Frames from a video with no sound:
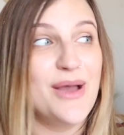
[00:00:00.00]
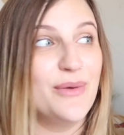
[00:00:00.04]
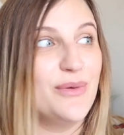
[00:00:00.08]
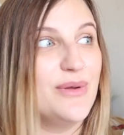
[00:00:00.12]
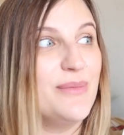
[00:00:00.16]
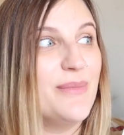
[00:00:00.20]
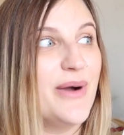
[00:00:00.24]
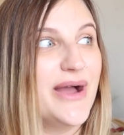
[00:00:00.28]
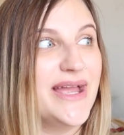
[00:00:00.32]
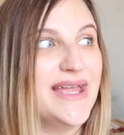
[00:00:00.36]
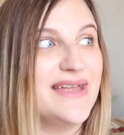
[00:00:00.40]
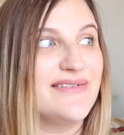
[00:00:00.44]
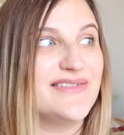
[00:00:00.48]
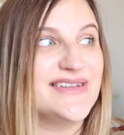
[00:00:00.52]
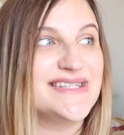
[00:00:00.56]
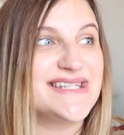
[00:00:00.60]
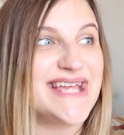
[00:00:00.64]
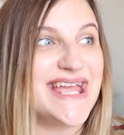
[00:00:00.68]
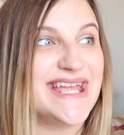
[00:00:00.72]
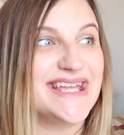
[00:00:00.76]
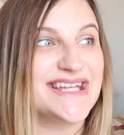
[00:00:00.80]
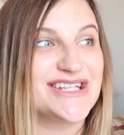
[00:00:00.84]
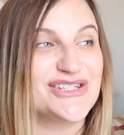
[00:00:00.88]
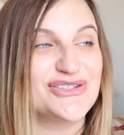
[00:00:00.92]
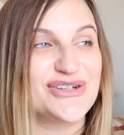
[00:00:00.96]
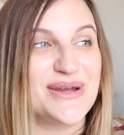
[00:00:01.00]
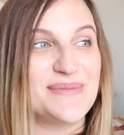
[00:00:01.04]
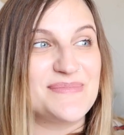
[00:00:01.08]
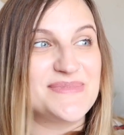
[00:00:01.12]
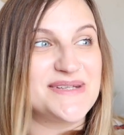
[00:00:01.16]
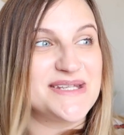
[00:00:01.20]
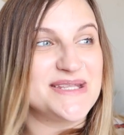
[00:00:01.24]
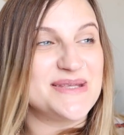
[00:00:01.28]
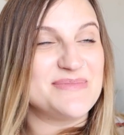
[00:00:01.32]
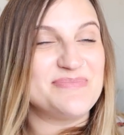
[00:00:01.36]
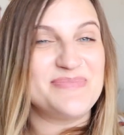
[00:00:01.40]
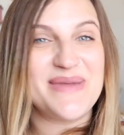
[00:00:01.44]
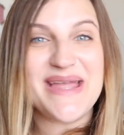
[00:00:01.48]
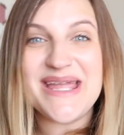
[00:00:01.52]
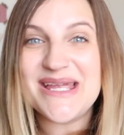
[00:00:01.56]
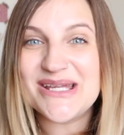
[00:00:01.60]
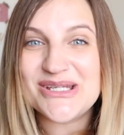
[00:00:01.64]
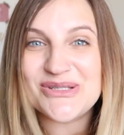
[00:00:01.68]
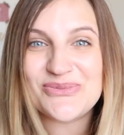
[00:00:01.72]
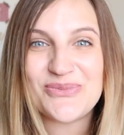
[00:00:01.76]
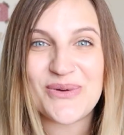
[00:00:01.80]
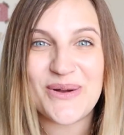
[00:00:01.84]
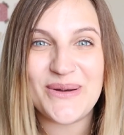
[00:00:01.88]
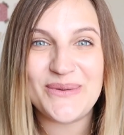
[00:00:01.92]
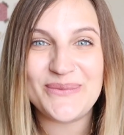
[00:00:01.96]
We might even take a trip to the
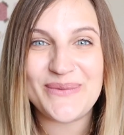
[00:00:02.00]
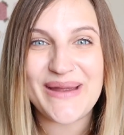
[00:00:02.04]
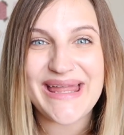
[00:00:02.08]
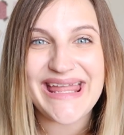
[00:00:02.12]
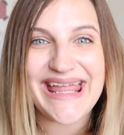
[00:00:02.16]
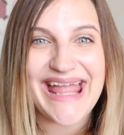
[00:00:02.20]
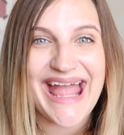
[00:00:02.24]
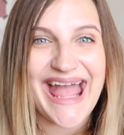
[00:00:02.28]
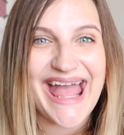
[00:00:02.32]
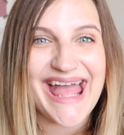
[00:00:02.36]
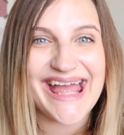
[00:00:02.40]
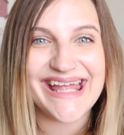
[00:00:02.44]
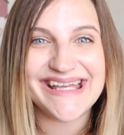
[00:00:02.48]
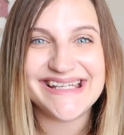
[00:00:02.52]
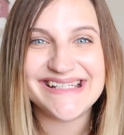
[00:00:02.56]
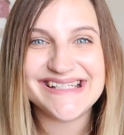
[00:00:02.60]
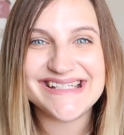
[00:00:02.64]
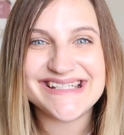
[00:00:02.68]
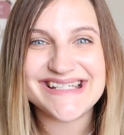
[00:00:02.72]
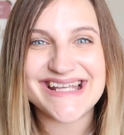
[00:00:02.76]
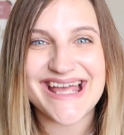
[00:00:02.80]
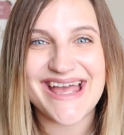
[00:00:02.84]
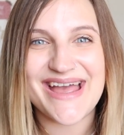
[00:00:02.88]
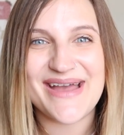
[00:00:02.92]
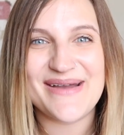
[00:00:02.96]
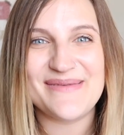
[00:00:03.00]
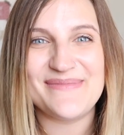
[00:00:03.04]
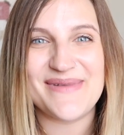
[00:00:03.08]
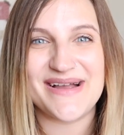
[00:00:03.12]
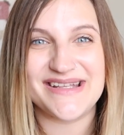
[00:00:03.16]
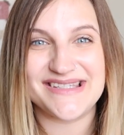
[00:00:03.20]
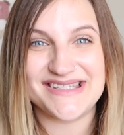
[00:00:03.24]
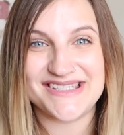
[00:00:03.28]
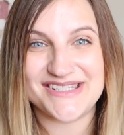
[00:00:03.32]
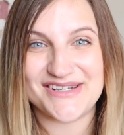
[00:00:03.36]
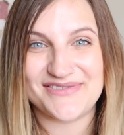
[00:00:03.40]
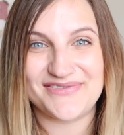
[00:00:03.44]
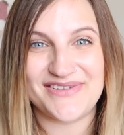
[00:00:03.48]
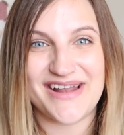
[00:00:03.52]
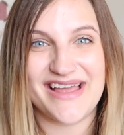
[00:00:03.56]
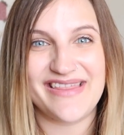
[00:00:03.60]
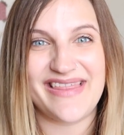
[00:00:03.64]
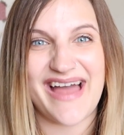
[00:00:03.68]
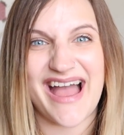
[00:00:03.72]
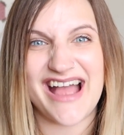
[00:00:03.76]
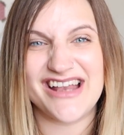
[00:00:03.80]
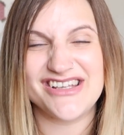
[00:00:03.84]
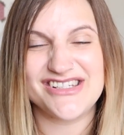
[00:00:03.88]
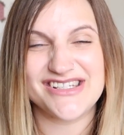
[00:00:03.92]
beach one weekend and stuff like that,